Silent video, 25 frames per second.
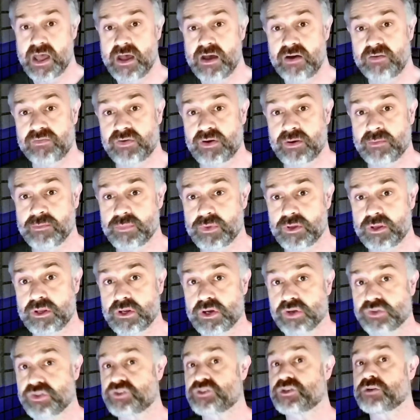from
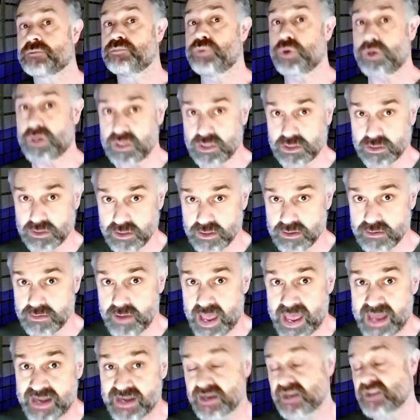Cotta'sche Buchhandlung,
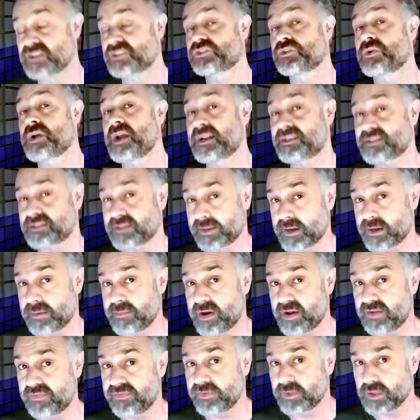and it is translated
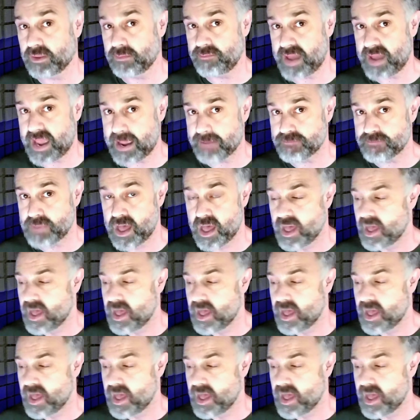by Philip Boehm.